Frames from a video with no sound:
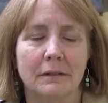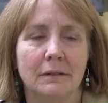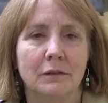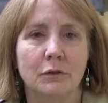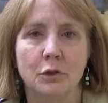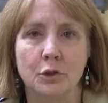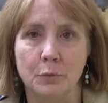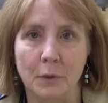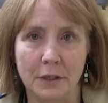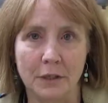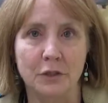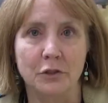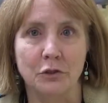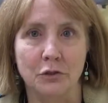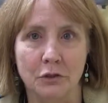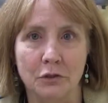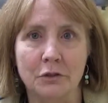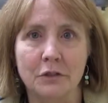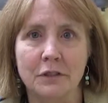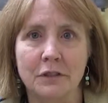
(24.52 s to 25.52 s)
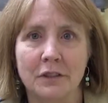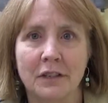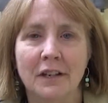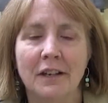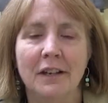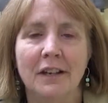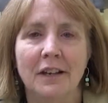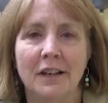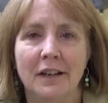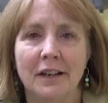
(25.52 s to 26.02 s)
nurse practitioners,
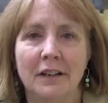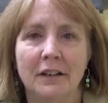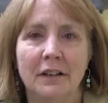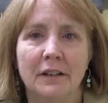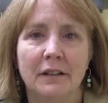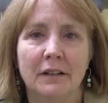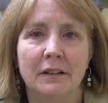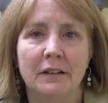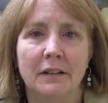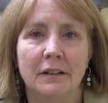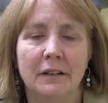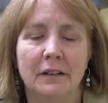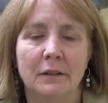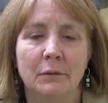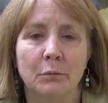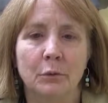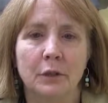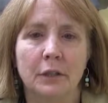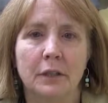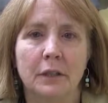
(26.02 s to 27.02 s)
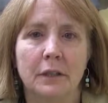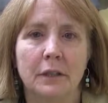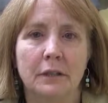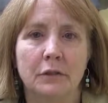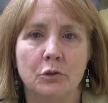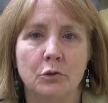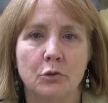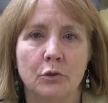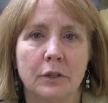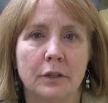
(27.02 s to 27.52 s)
and I really
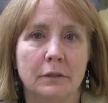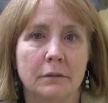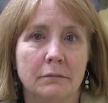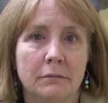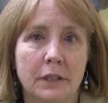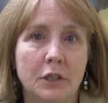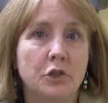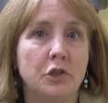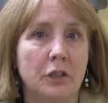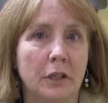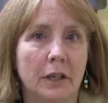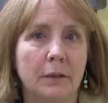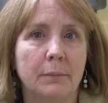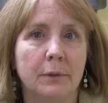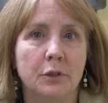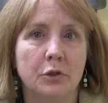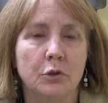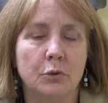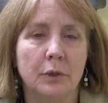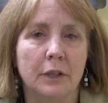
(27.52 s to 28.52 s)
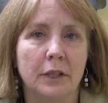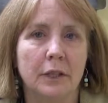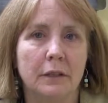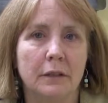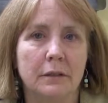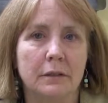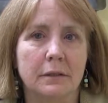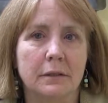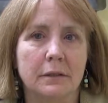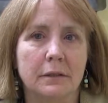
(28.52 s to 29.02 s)
enjoy teaching. I've been doing
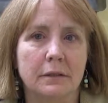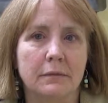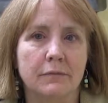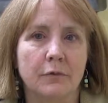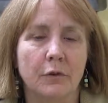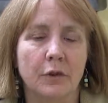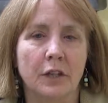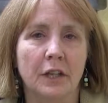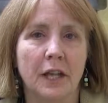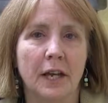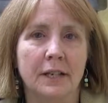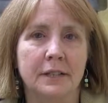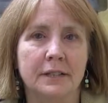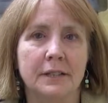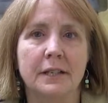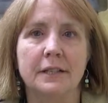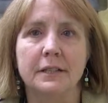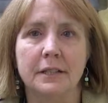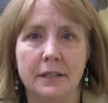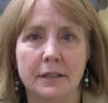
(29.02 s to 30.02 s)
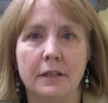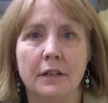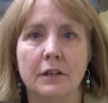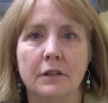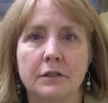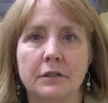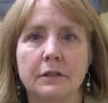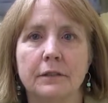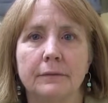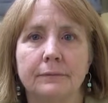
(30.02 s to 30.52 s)
it for the last 18
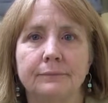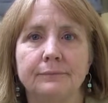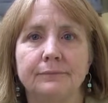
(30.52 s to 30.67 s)
years.